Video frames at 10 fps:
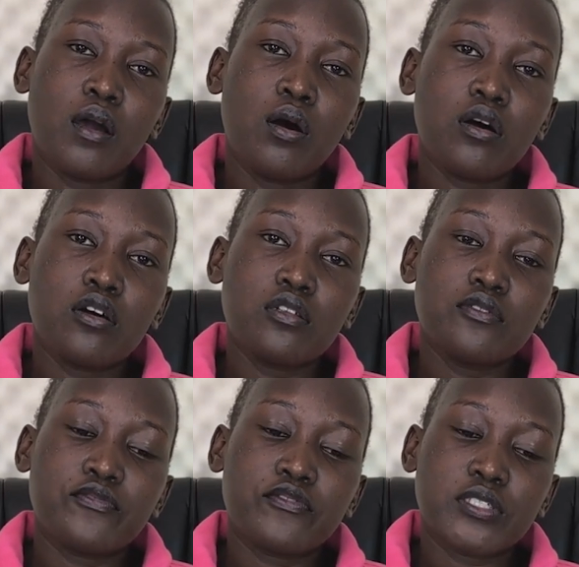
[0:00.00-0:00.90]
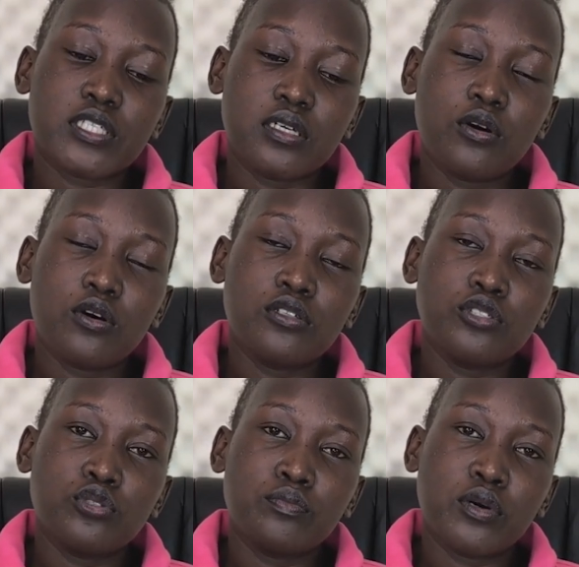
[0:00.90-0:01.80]
All
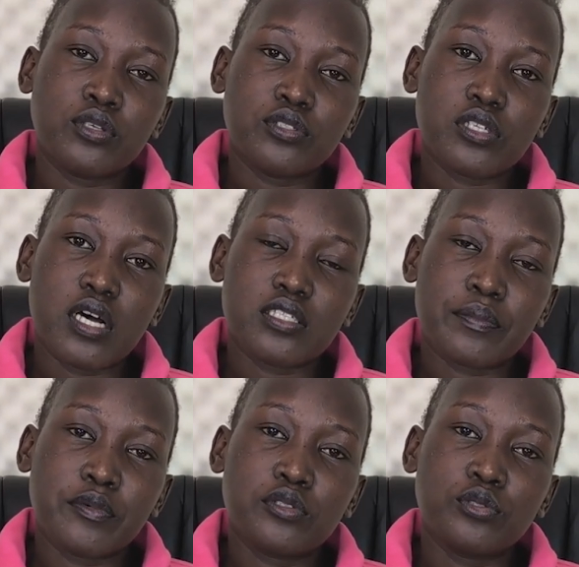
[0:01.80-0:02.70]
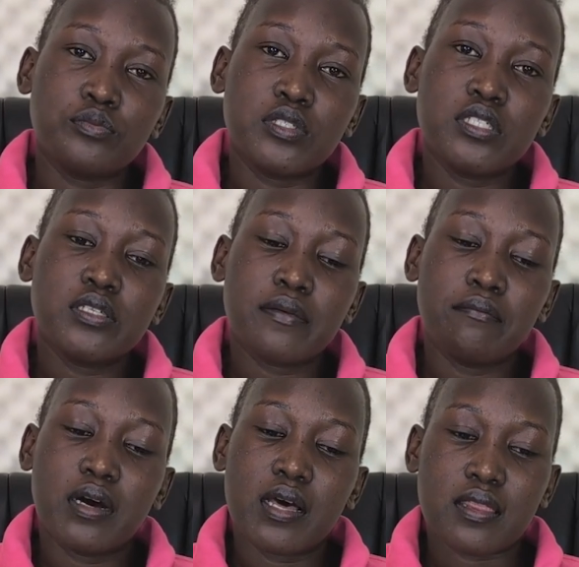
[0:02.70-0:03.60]
newborns are supposed to be
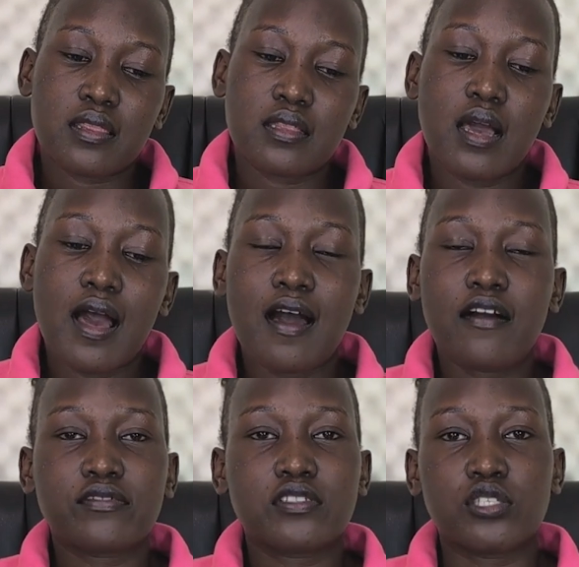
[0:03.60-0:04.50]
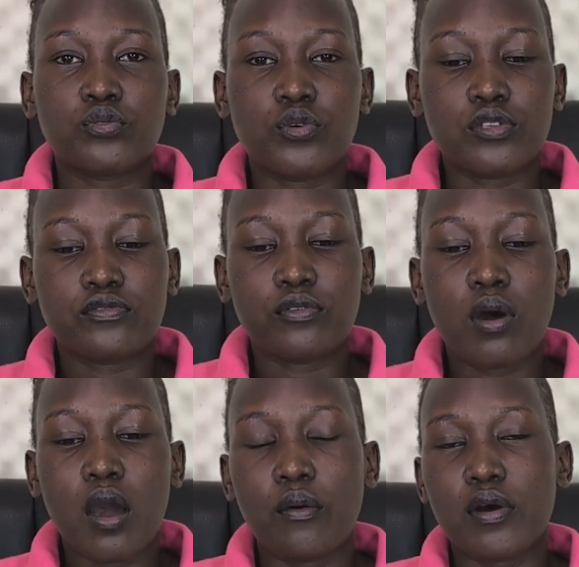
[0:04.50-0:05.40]
bathed after 24
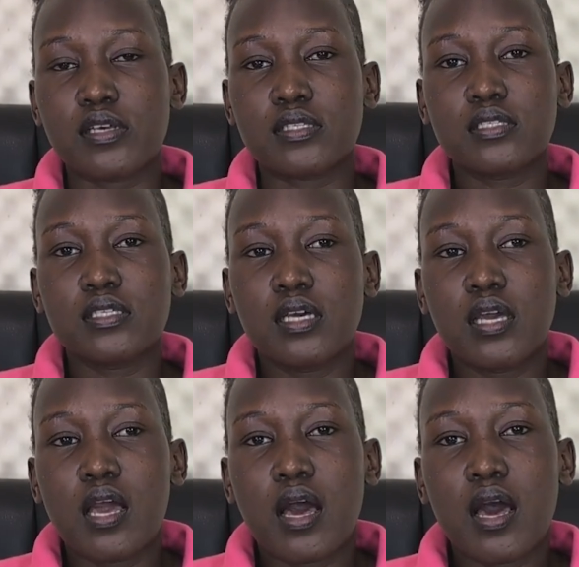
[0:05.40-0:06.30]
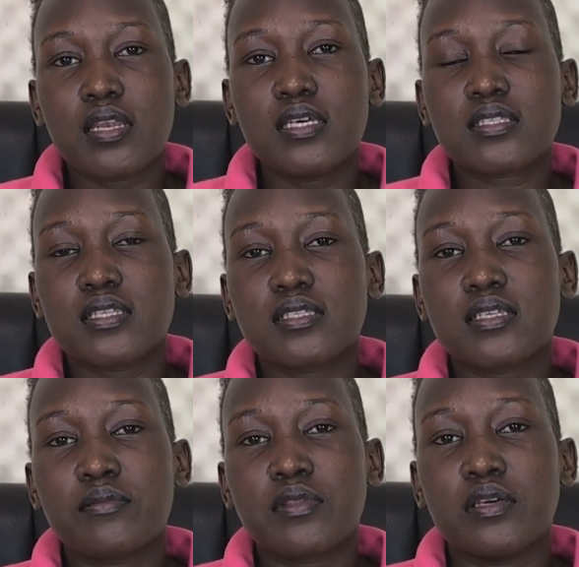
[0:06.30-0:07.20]
hours. Unless there's
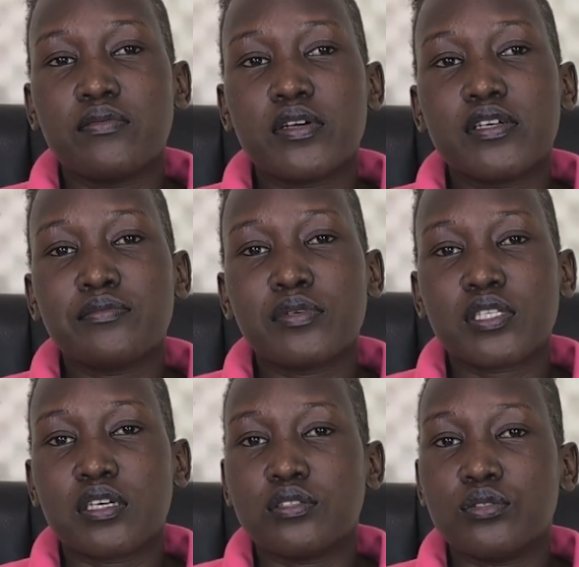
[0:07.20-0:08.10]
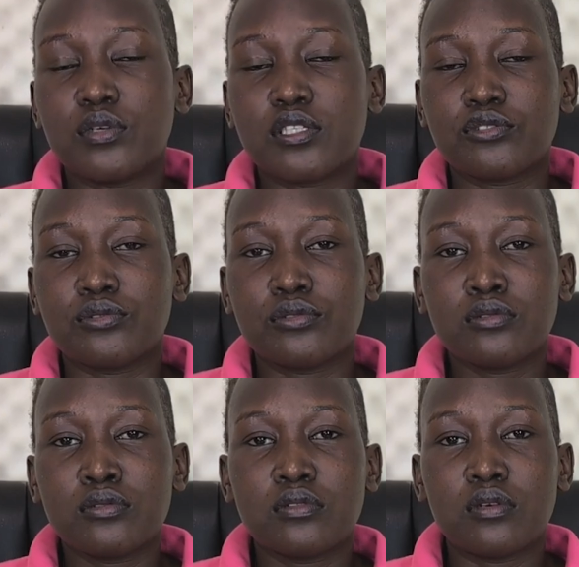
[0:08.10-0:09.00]
something very important you want to
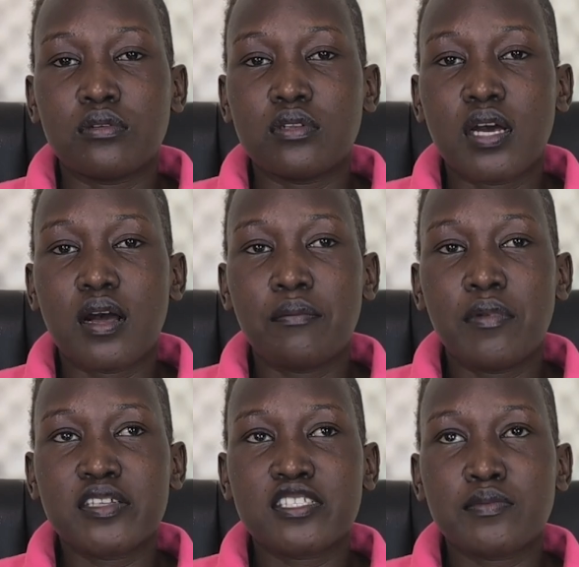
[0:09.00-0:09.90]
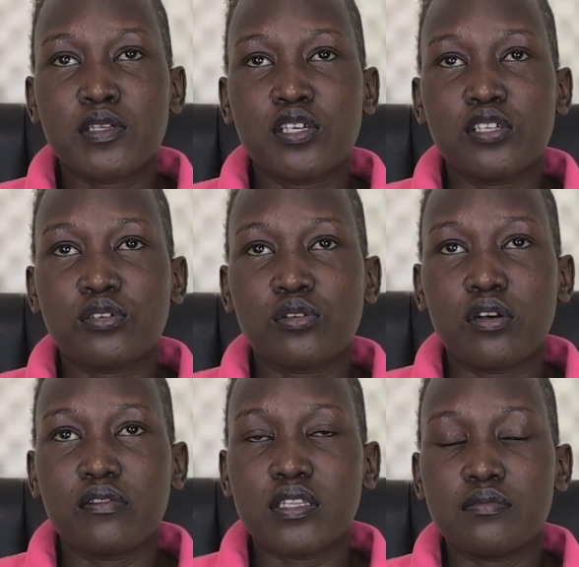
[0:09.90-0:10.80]
do or there are blood spillage all
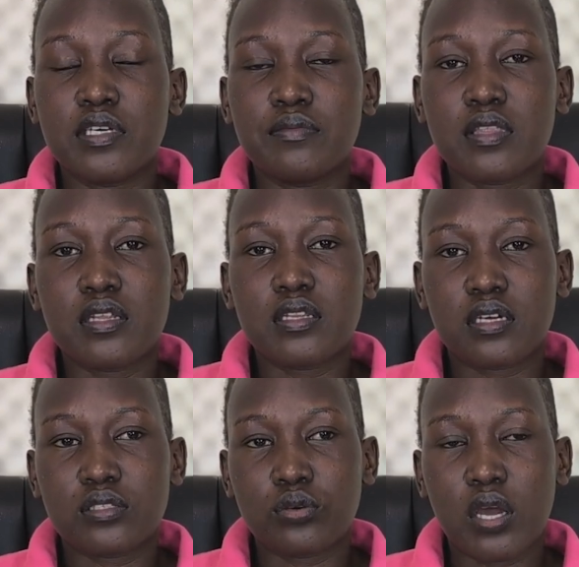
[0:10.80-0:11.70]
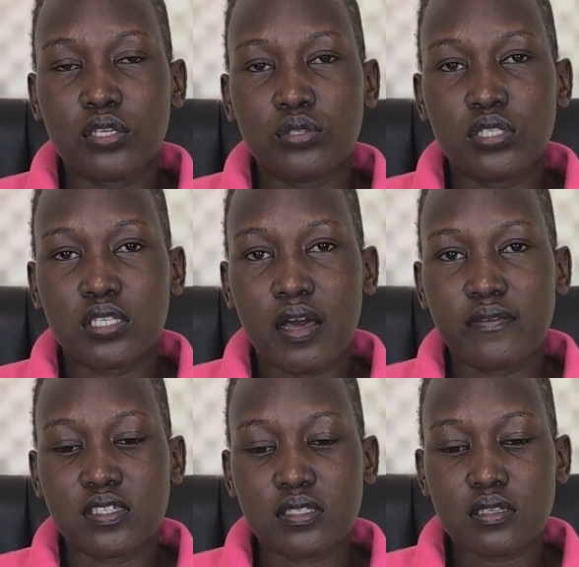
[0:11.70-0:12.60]
over the baby, then you can do it
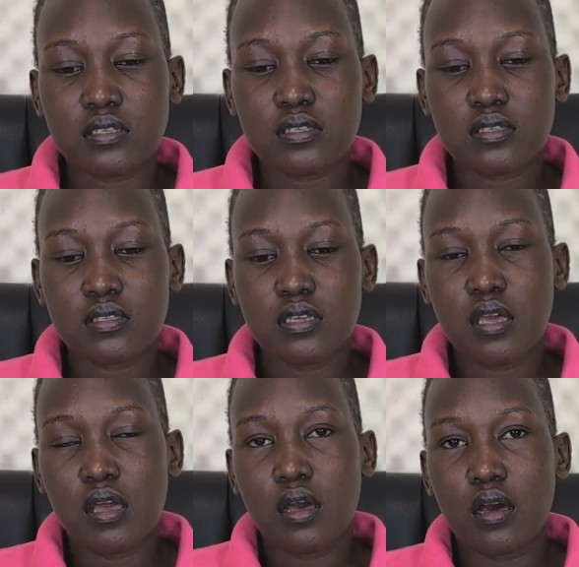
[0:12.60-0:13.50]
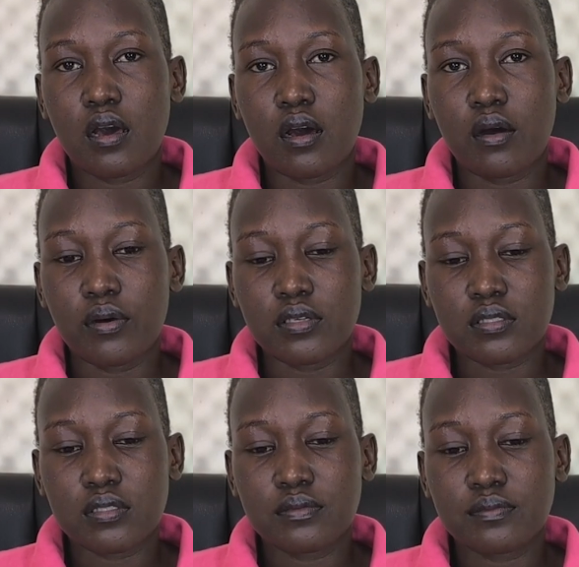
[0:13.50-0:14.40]
after 6 hours,